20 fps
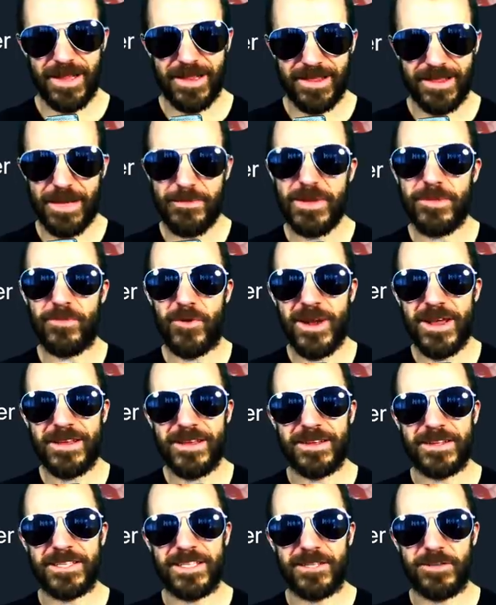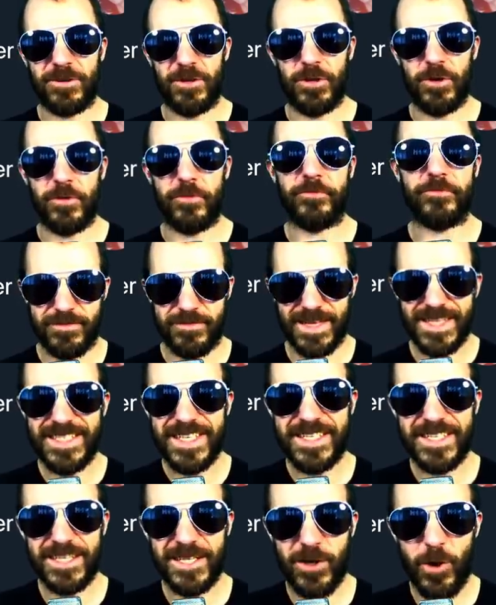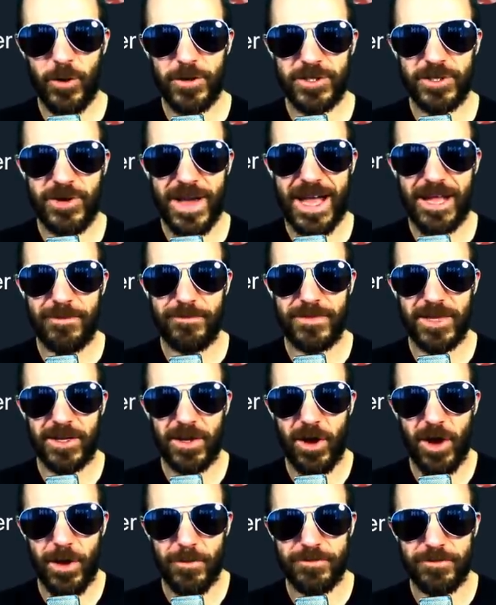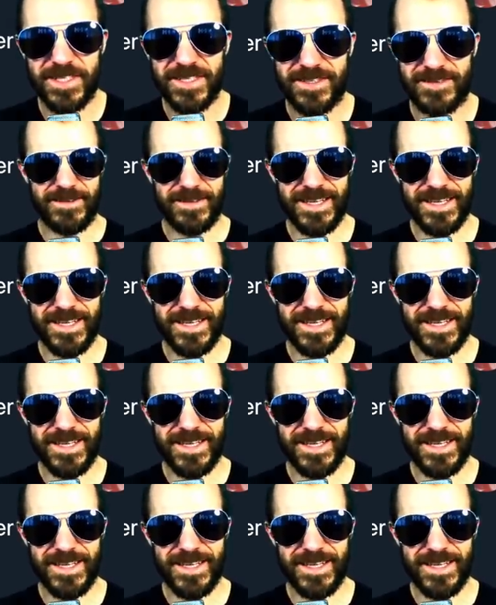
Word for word: let me break this to you. This isn't going to help the cops.